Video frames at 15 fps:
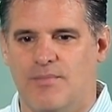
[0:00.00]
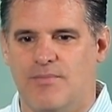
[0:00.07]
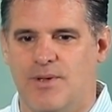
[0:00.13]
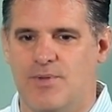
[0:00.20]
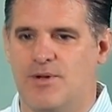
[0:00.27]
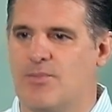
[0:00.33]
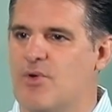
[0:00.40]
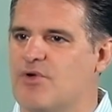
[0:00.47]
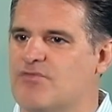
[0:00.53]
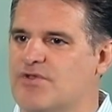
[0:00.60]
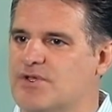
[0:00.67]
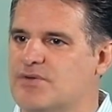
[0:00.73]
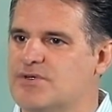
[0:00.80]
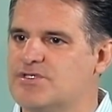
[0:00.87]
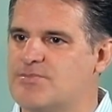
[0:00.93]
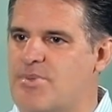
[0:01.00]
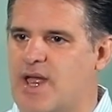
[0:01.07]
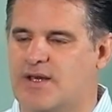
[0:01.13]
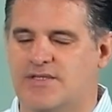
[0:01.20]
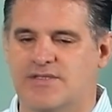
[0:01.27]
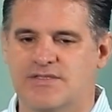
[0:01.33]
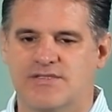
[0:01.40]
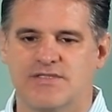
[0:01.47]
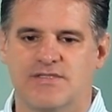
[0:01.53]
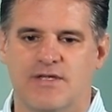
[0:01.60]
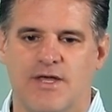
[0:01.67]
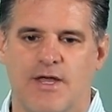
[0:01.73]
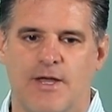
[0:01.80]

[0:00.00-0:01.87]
maybe a more vigorous practice